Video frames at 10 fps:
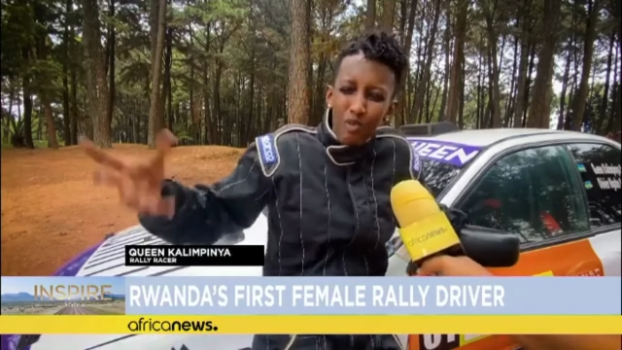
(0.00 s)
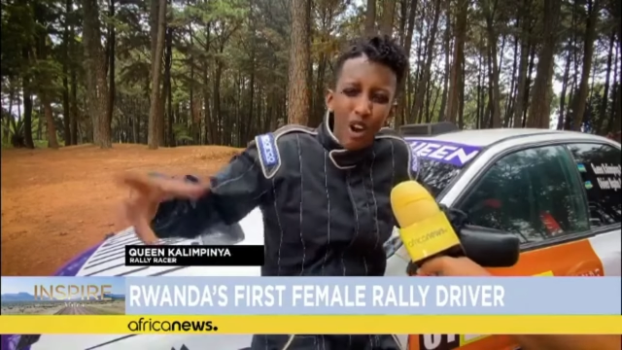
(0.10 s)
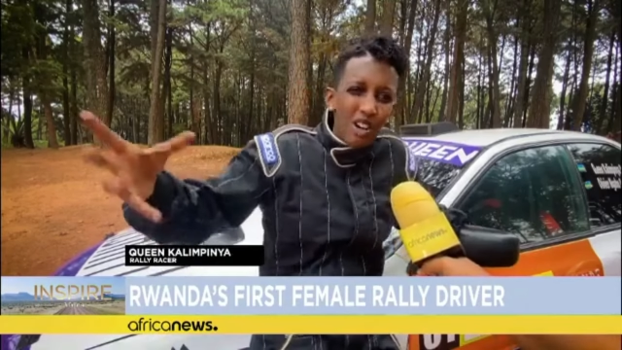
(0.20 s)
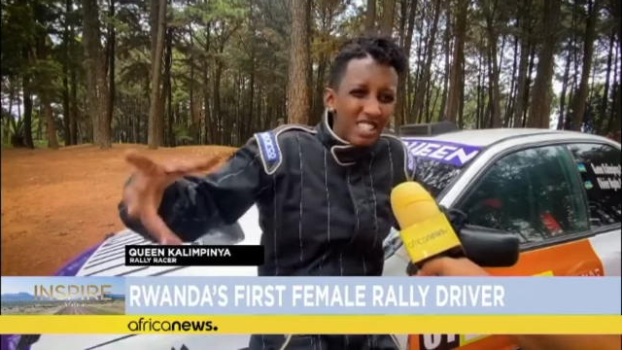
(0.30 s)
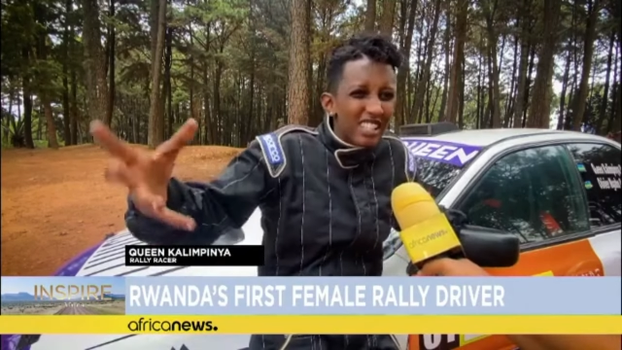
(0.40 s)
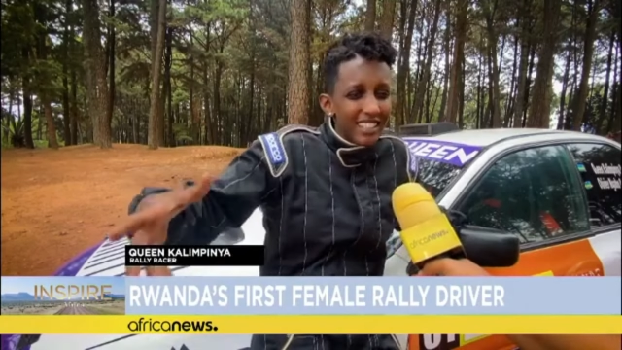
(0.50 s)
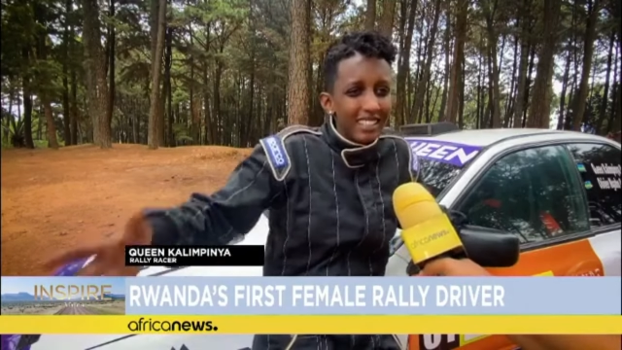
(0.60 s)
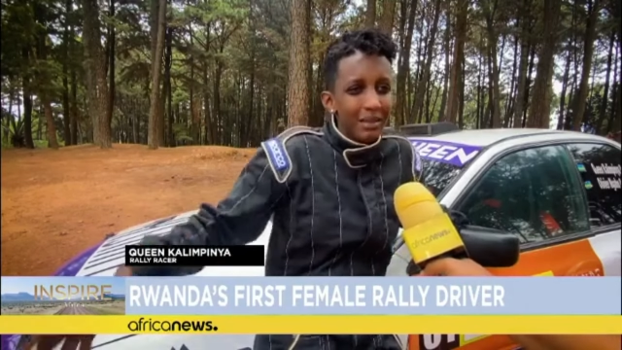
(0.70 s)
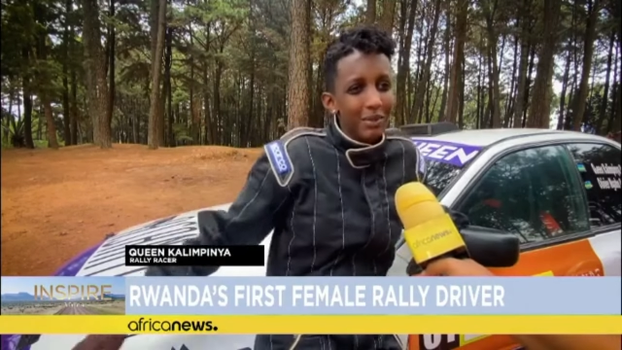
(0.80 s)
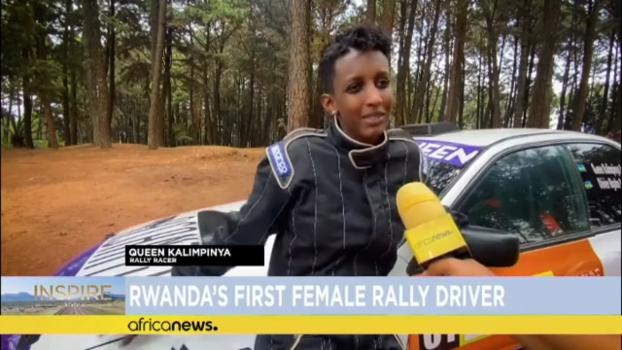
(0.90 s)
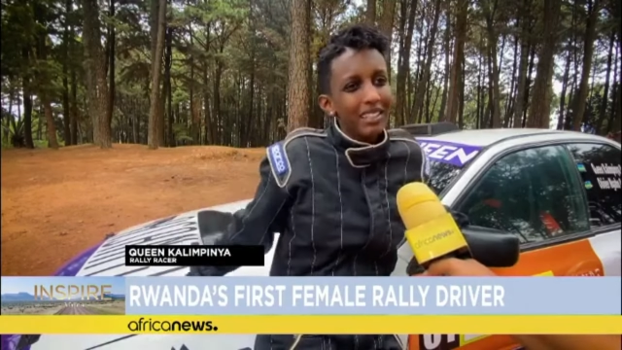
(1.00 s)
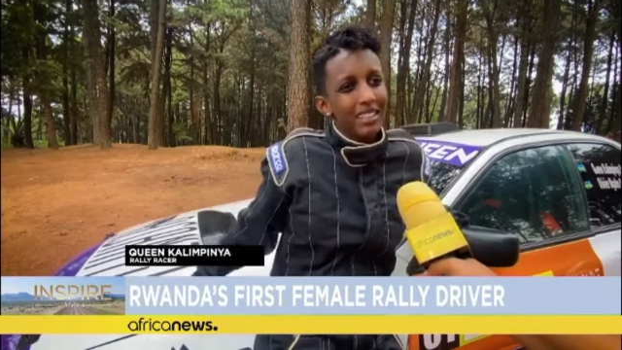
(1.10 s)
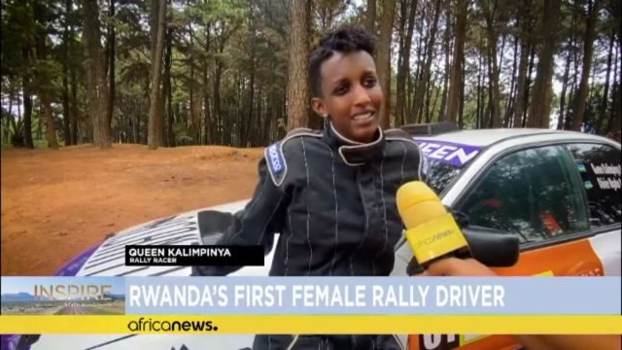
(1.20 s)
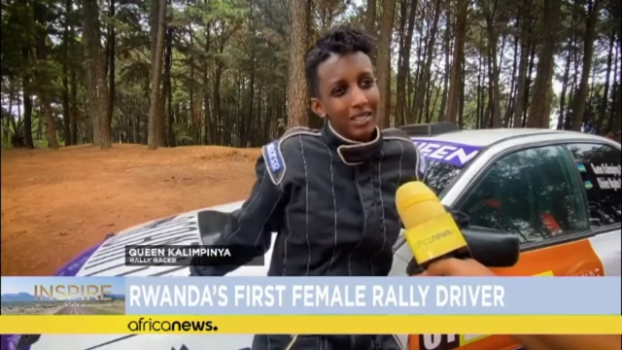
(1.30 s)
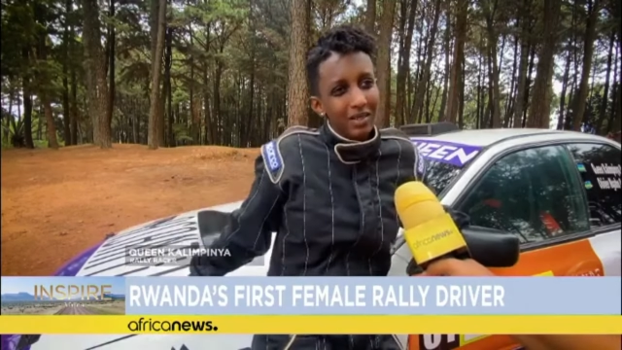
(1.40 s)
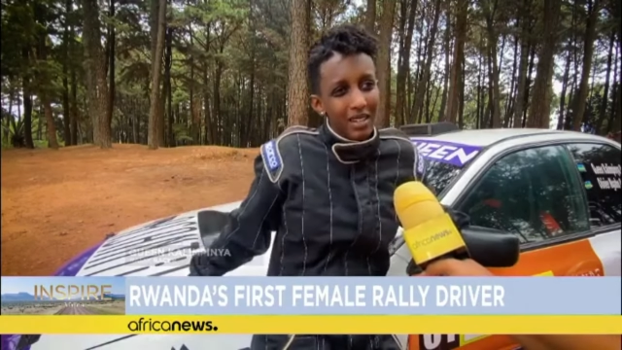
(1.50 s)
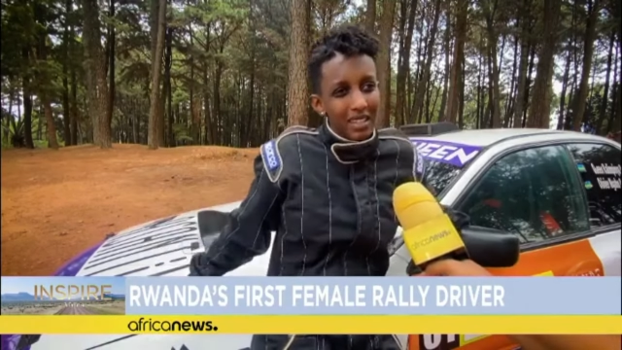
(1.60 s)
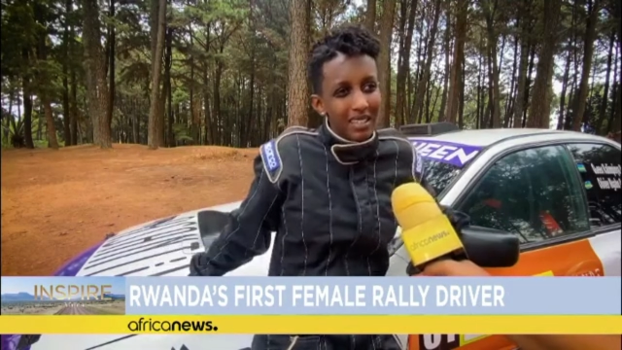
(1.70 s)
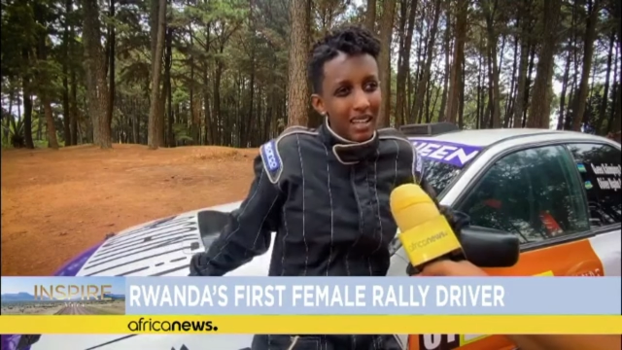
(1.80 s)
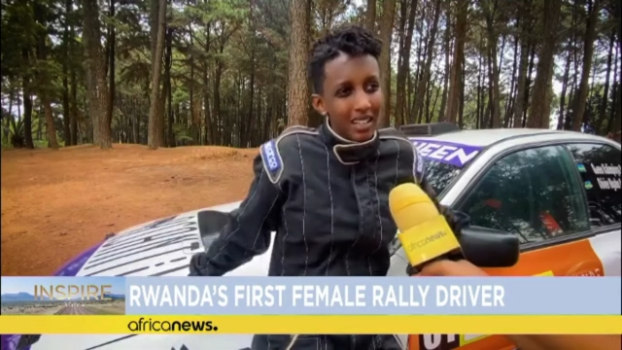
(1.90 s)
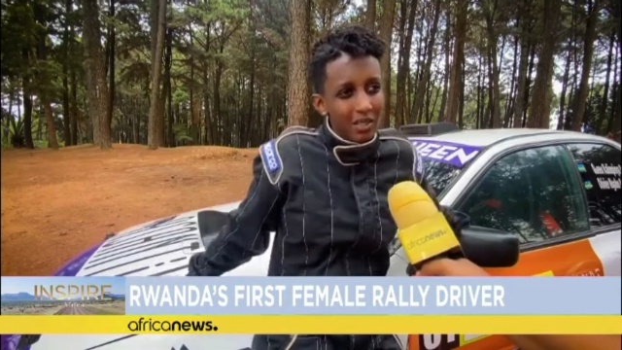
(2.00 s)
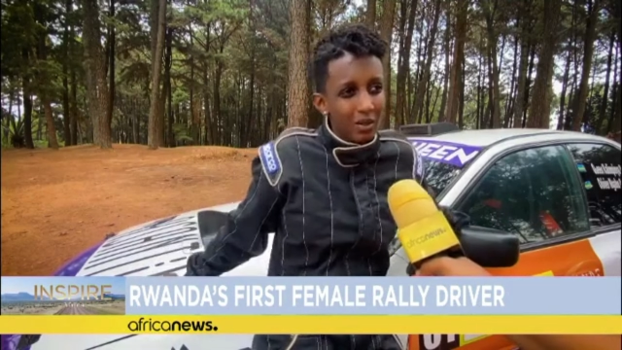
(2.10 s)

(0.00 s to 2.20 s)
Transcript: was in the beauty industry as such.